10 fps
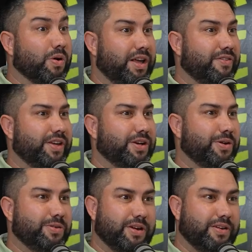whatever,
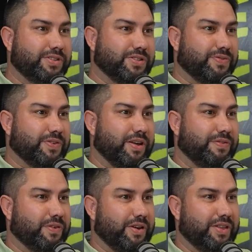I
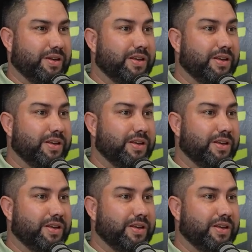find that.